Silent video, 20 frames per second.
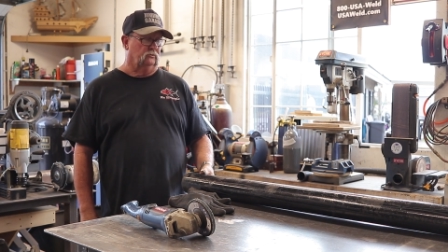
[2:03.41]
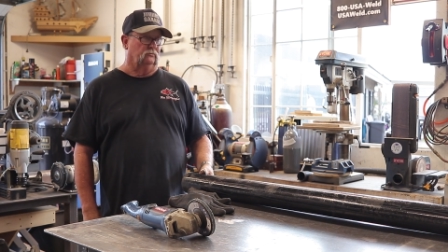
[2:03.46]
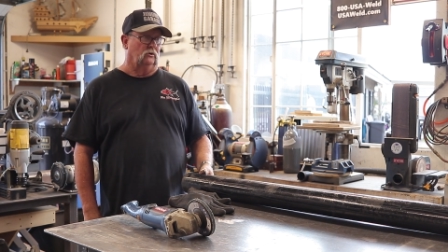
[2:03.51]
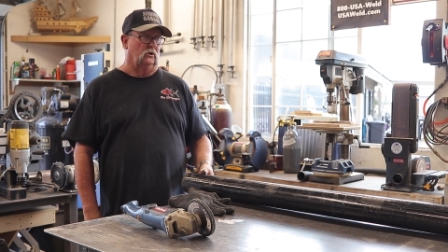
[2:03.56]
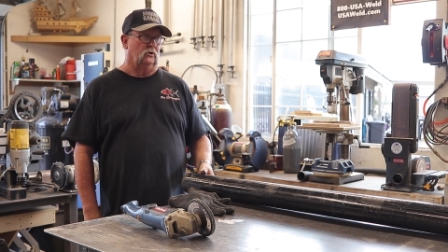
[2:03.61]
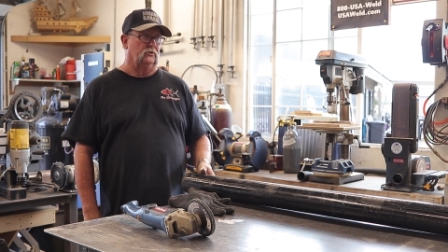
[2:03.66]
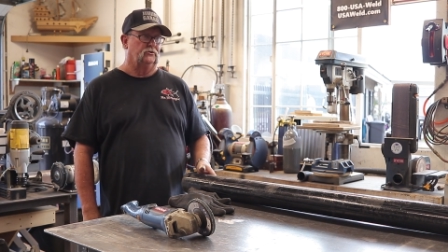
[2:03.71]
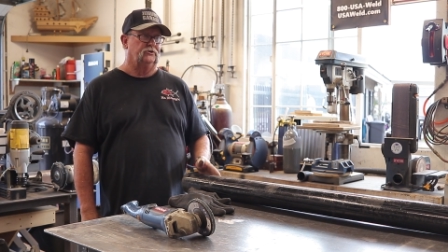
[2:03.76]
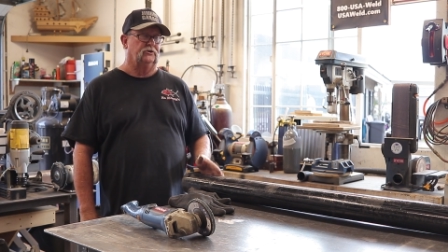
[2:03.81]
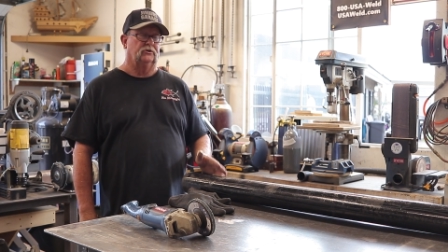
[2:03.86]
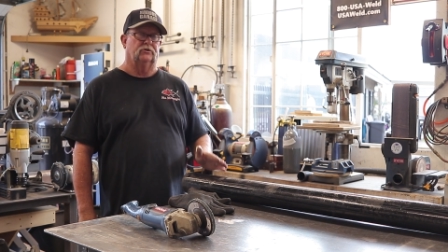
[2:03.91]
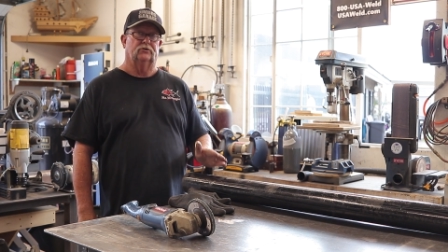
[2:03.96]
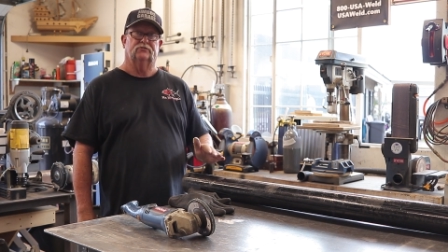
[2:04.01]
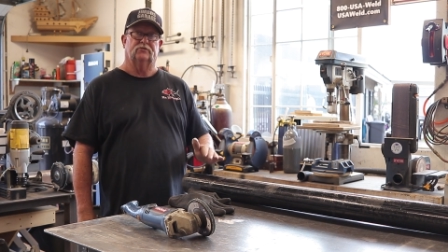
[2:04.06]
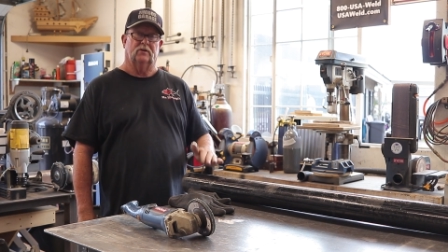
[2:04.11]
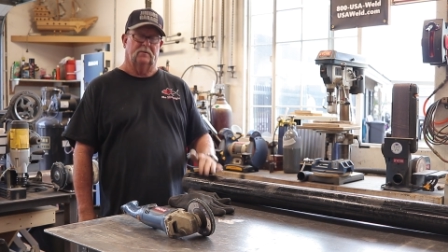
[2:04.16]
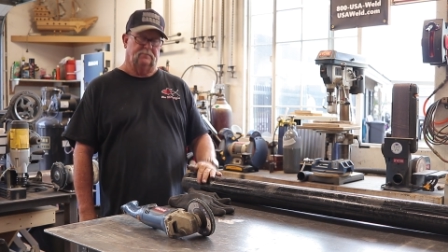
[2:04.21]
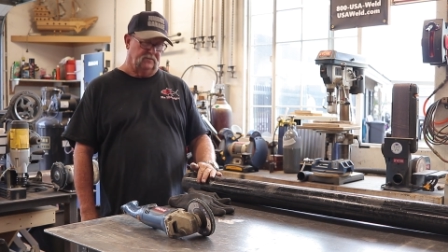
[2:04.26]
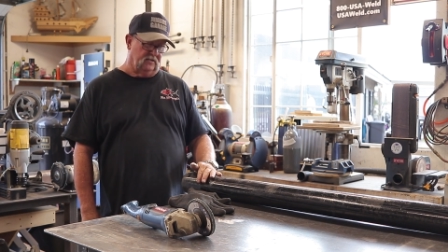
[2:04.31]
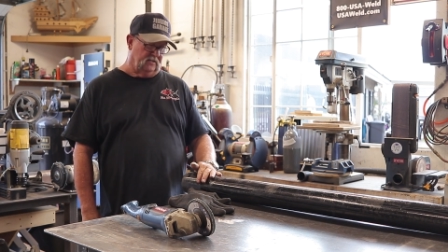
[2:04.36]
corrosion or
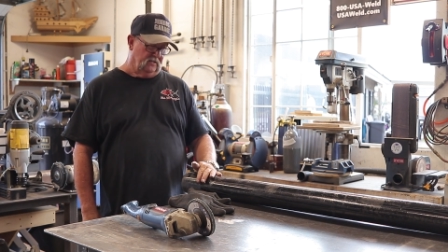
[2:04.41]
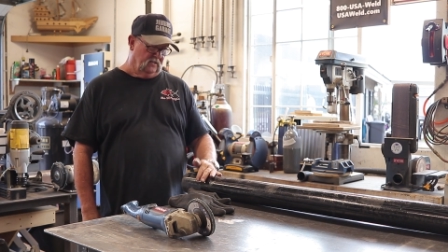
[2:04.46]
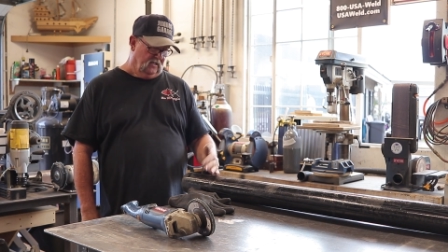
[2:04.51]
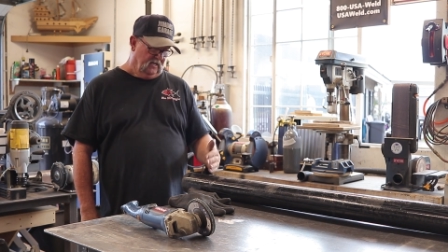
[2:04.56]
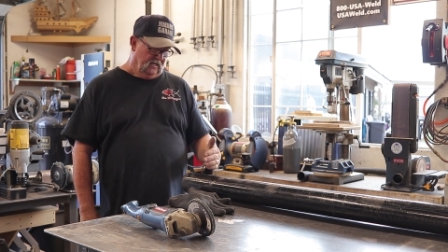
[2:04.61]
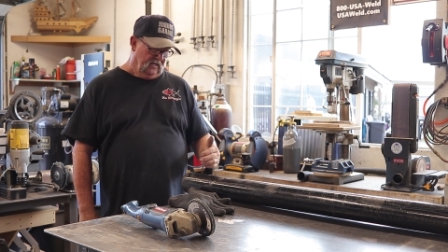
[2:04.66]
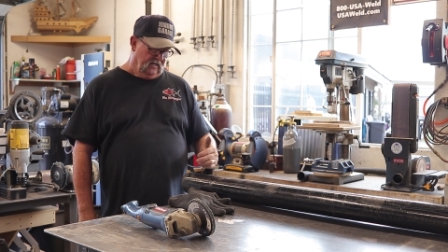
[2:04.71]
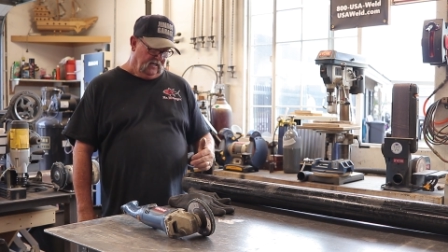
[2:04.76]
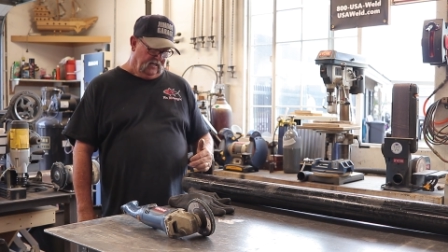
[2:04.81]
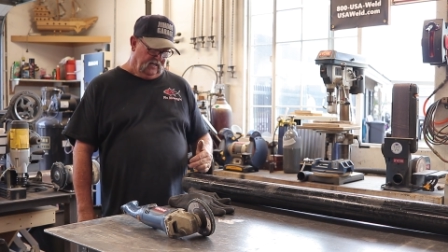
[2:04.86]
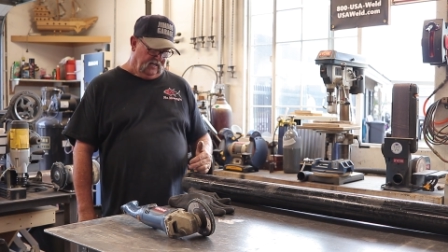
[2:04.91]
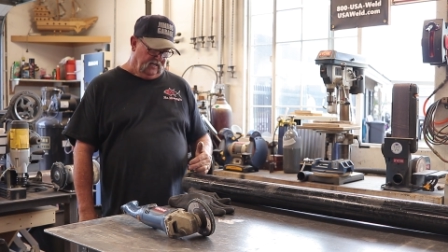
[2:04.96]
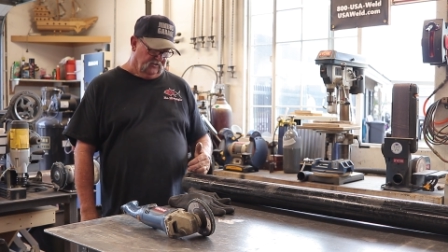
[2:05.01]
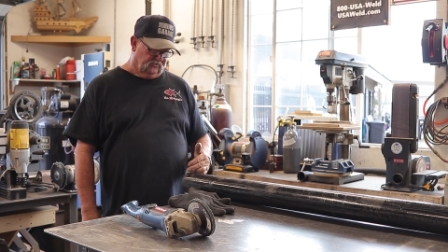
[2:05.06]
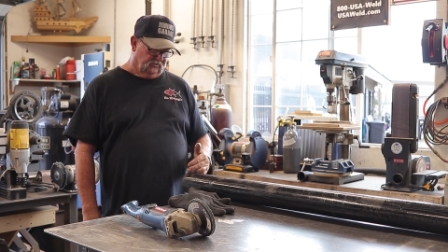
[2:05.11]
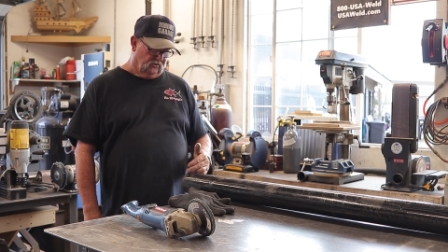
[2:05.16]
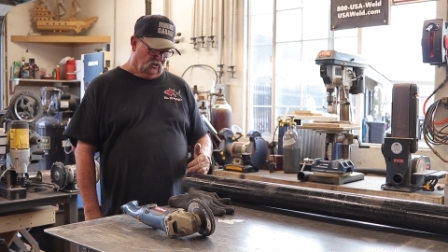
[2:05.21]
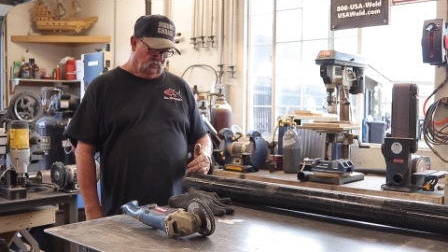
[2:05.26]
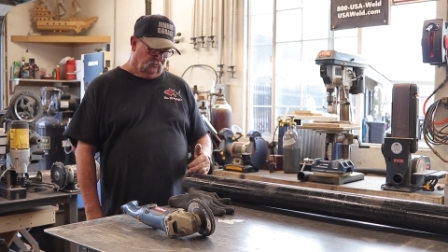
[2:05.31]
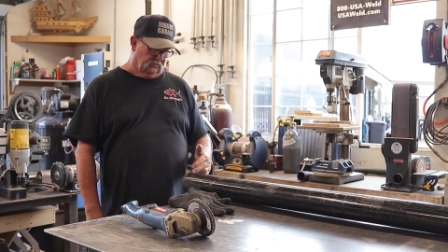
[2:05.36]
something.
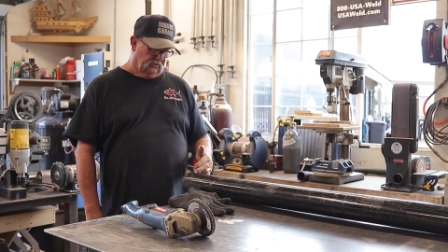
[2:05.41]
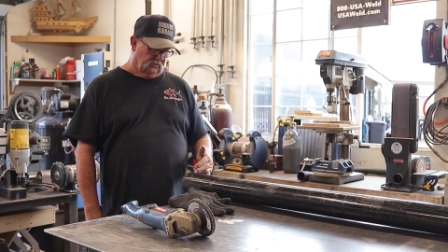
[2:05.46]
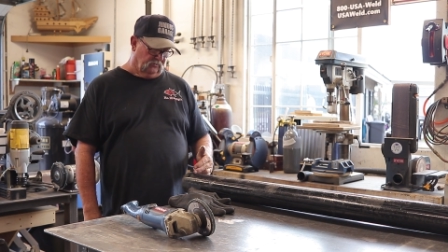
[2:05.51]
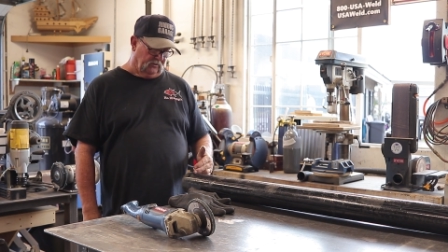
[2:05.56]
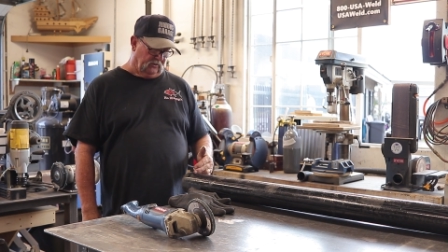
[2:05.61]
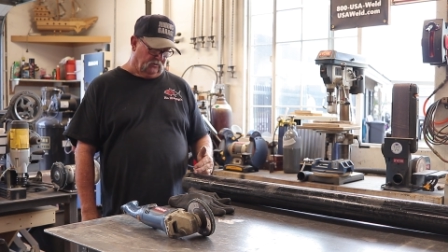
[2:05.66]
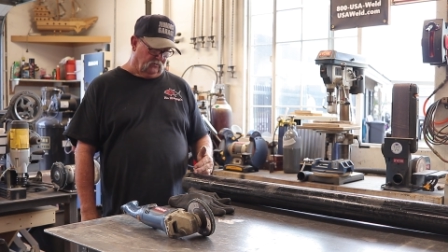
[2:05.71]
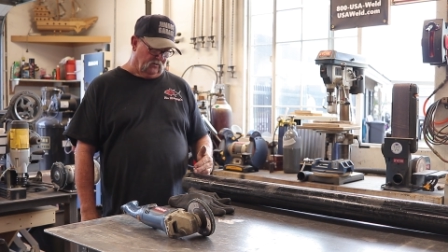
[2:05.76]
And so we're just gonna